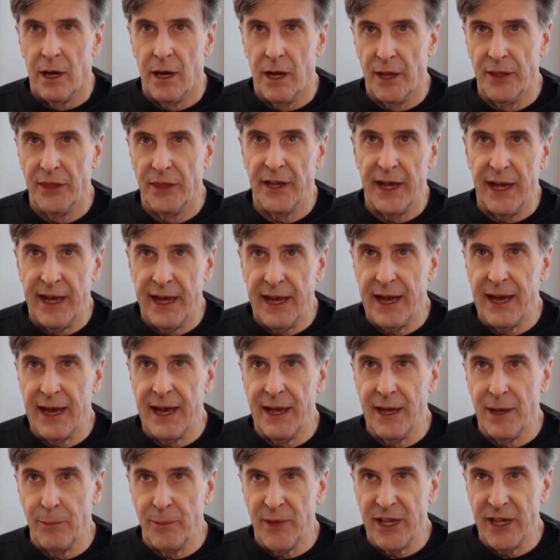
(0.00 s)
on the
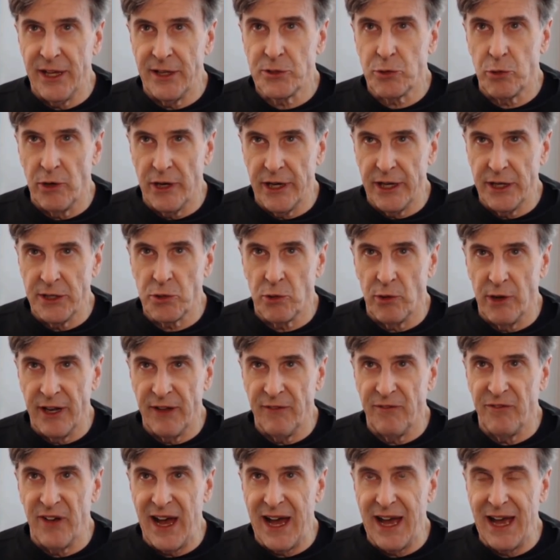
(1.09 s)
AIME
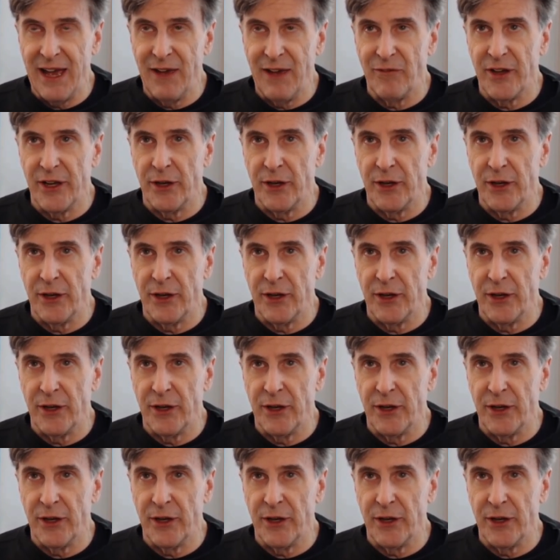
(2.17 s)
2025,